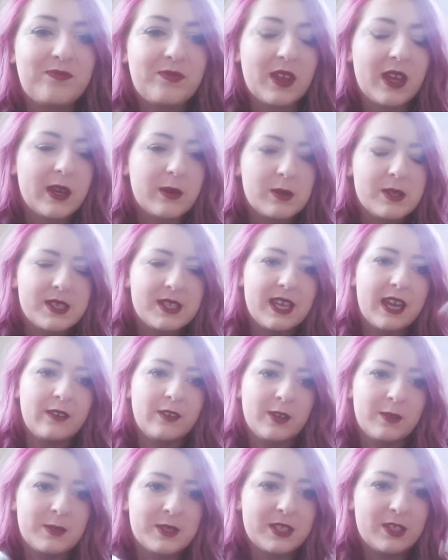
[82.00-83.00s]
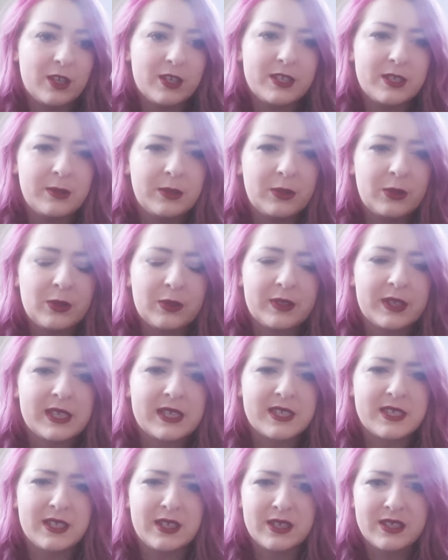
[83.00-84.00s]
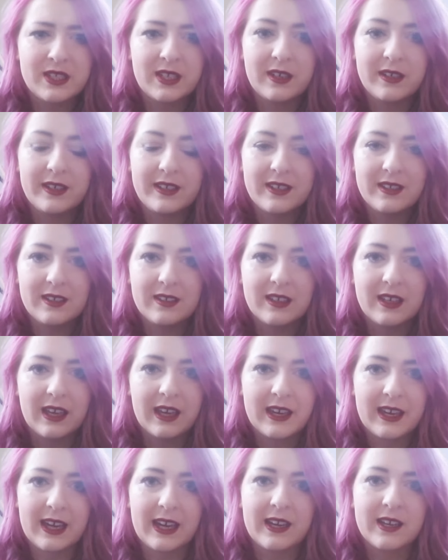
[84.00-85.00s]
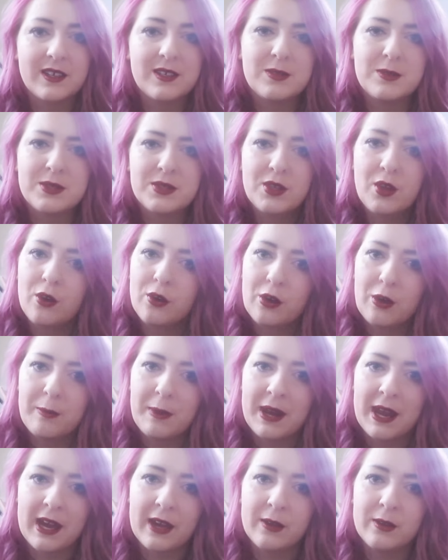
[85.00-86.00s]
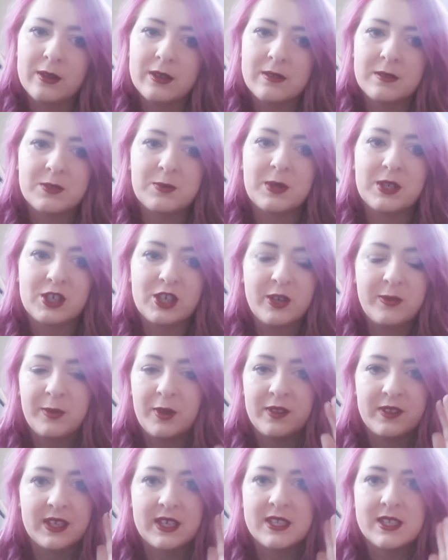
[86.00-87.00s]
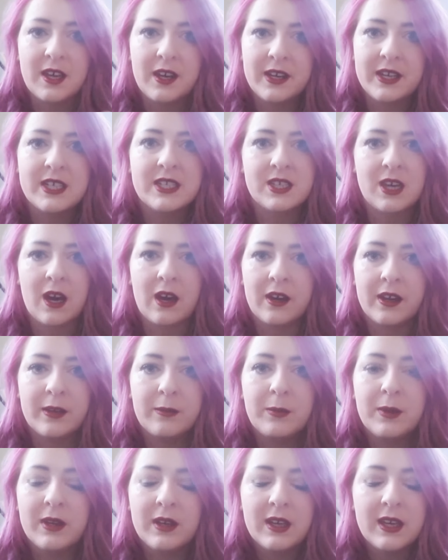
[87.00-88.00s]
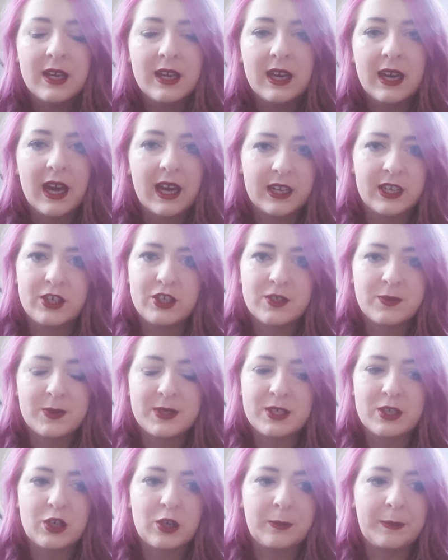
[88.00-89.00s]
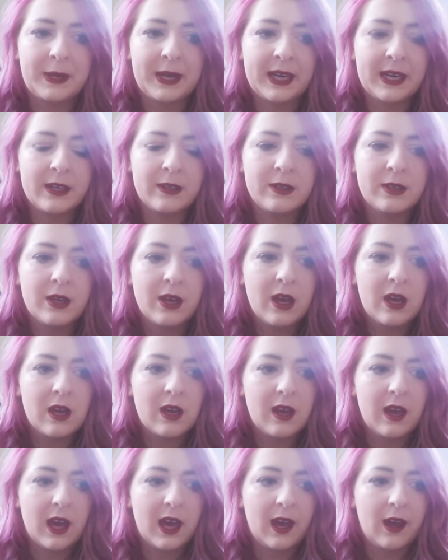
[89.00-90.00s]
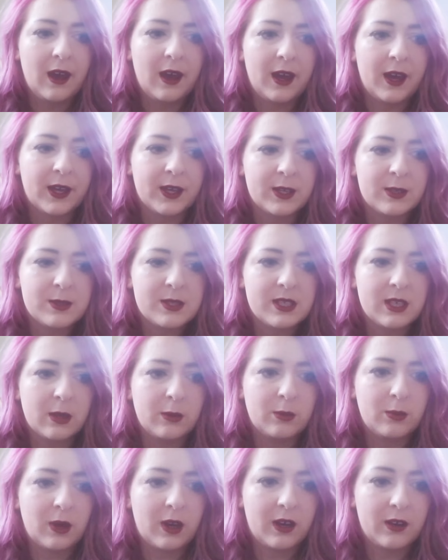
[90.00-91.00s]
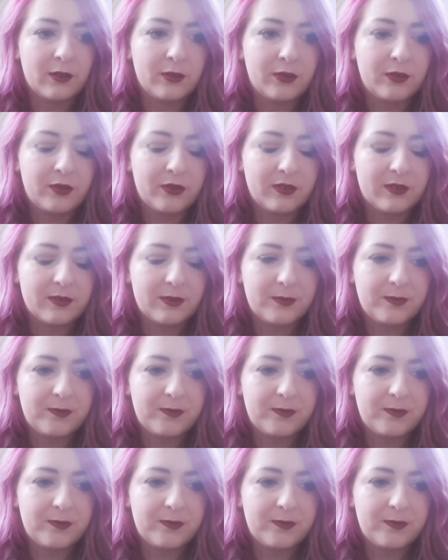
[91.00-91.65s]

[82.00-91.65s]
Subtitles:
he was there and he was like doing all this. And I was like, okay, so he's not coming out. I was watching him like the entire time. And he just wasn't coming out. So I've